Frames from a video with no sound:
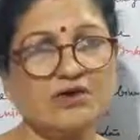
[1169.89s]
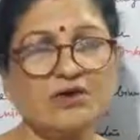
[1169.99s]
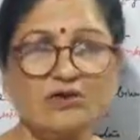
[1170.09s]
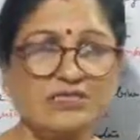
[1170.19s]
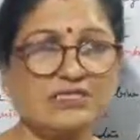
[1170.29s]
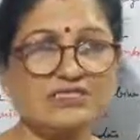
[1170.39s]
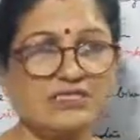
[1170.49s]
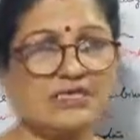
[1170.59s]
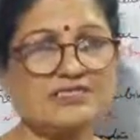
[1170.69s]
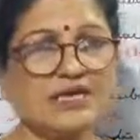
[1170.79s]
all these
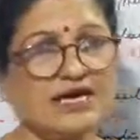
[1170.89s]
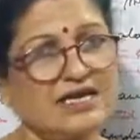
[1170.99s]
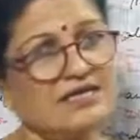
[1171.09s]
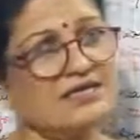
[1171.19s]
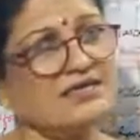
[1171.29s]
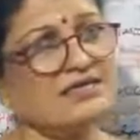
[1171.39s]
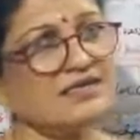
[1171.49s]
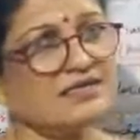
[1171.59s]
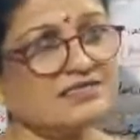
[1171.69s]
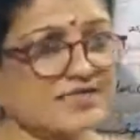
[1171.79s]
things are
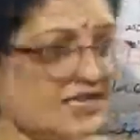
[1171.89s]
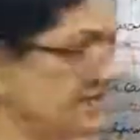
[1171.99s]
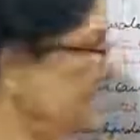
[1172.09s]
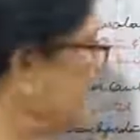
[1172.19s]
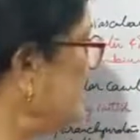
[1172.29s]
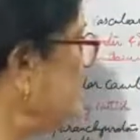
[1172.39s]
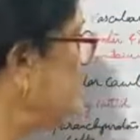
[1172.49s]
studied in the